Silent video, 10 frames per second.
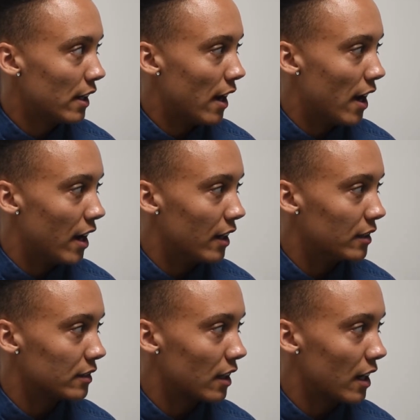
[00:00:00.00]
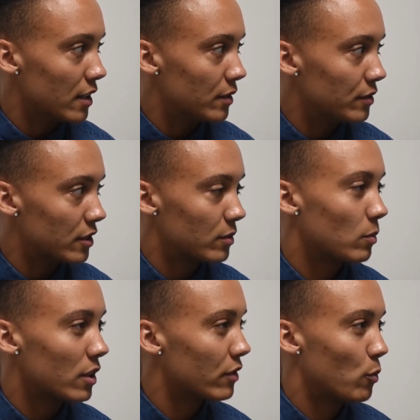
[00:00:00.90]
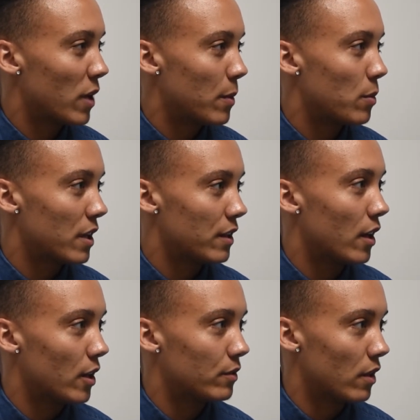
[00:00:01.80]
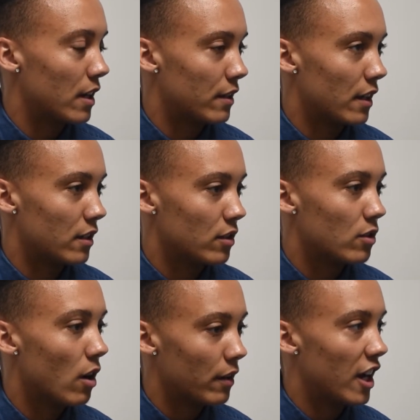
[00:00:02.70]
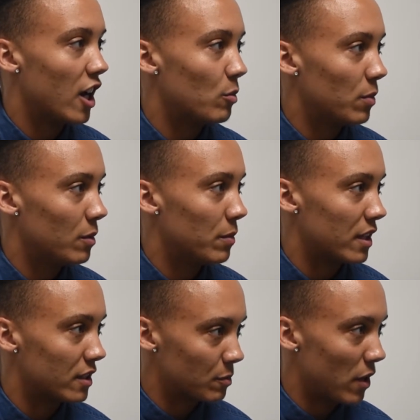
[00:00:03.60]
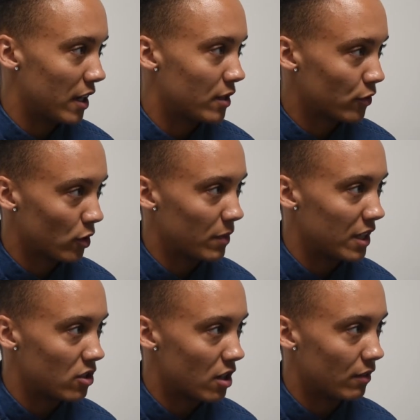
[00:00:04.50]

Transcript: kind of just wonderful people in their own right that you can't help but be inspired from each